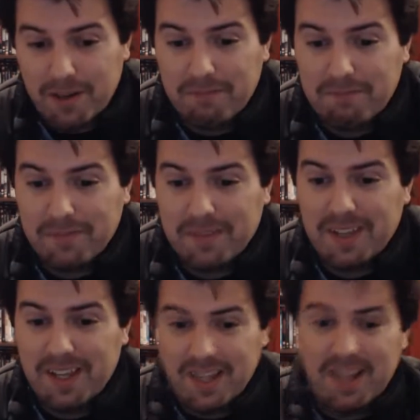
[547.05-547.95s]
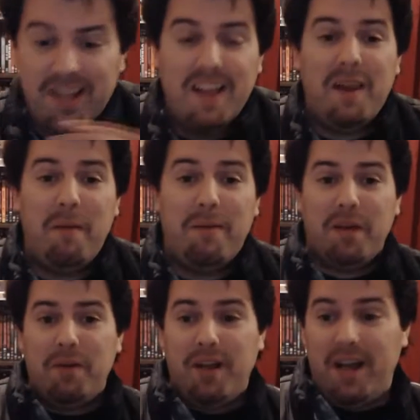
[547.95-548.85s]
But there we
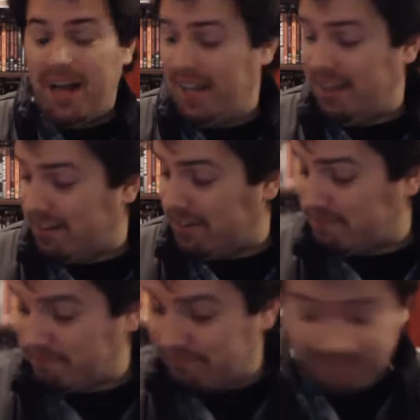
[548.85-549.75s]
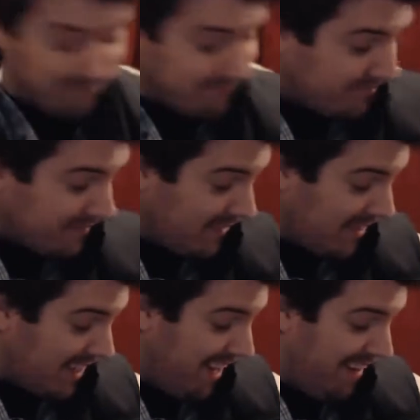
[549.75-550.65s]
go. And
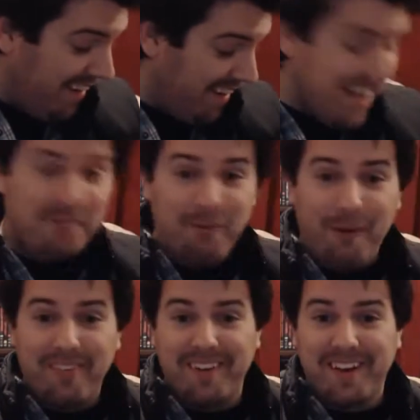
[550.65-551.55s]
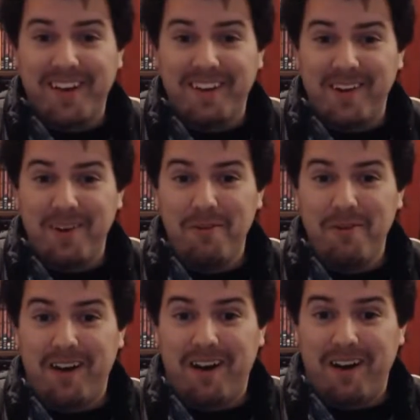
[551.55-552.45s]
the next ones I'm going to
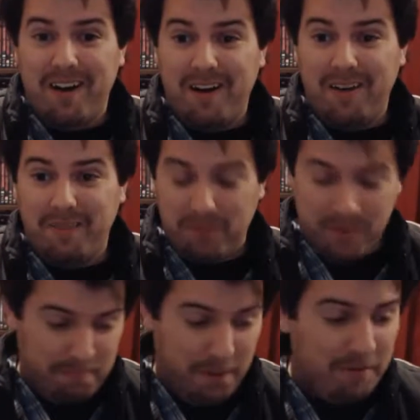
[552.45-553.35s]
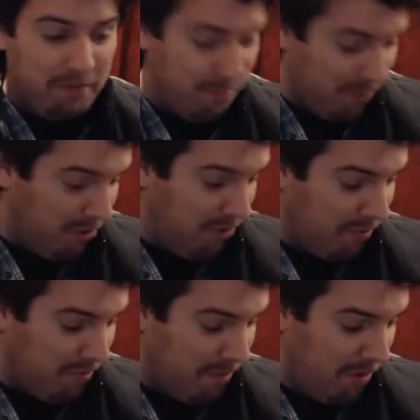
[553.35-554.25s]
do are both from two
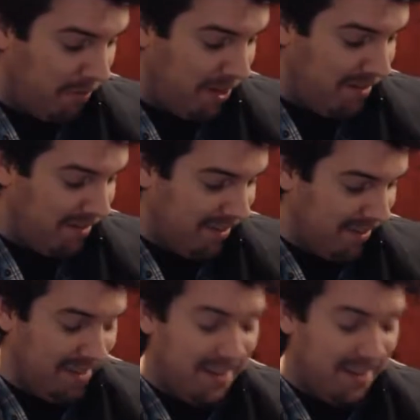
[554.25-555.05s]
different movies.